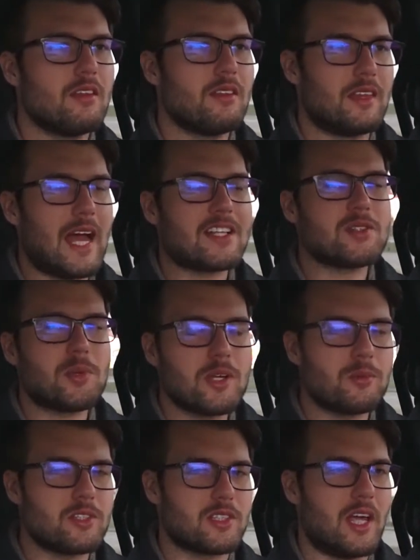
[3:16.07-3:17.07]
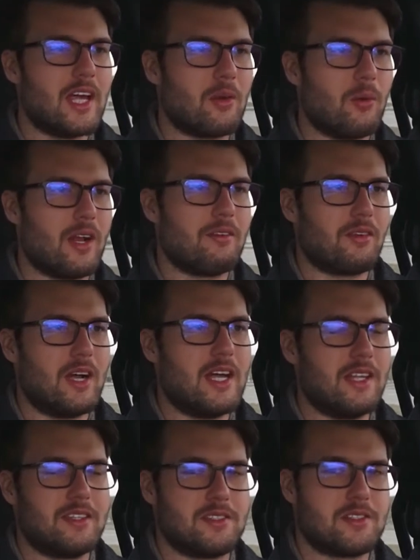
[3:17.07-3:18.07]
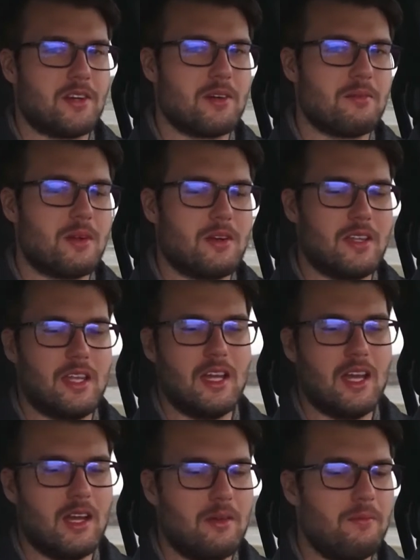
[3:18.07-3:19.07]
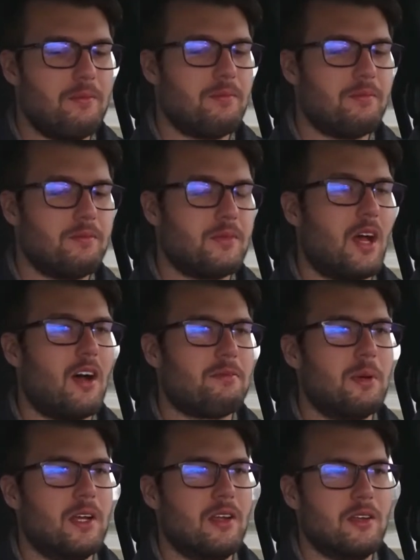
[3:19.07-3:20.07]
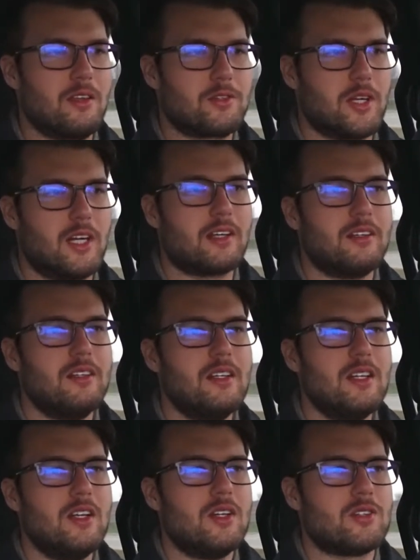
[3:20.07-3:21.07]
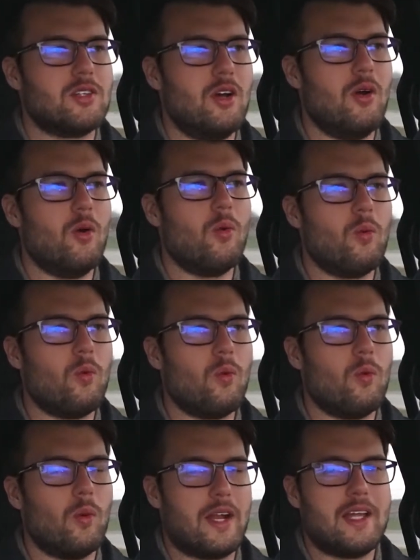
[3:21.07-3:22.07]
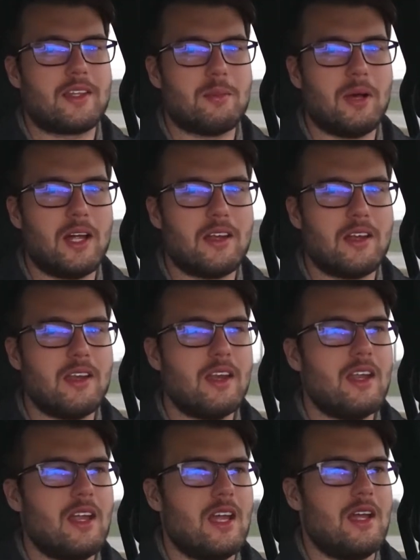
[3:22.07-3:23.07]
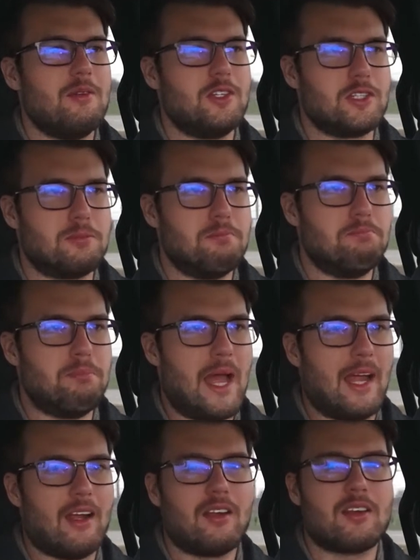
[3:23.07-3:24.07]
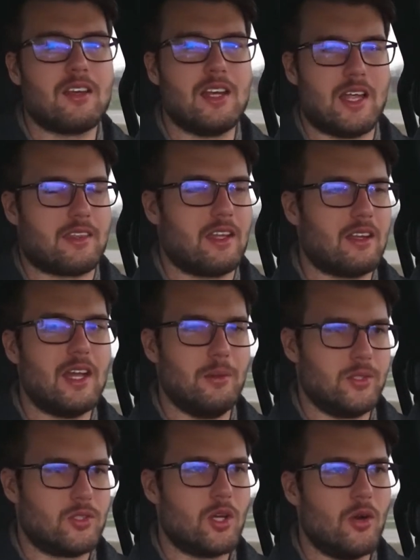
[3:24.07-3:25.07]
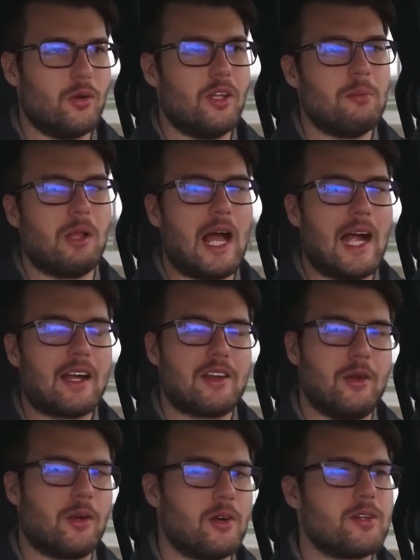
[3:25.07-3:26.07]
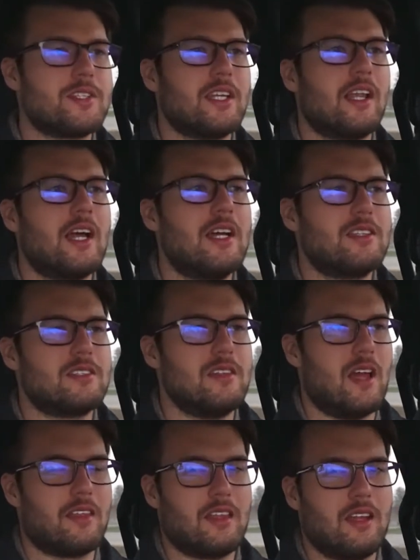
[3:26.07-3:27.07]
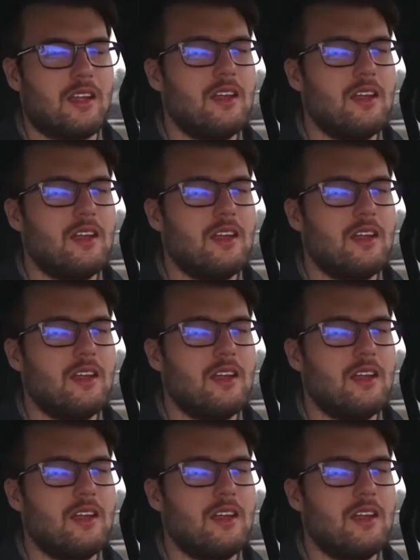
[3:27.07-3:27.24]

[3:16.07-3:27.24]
That's what it was like whenever I hit the start or the off button on the truck. So when I hit the button, just bang, nothing. It was totally black, no courtesy lights, nothing.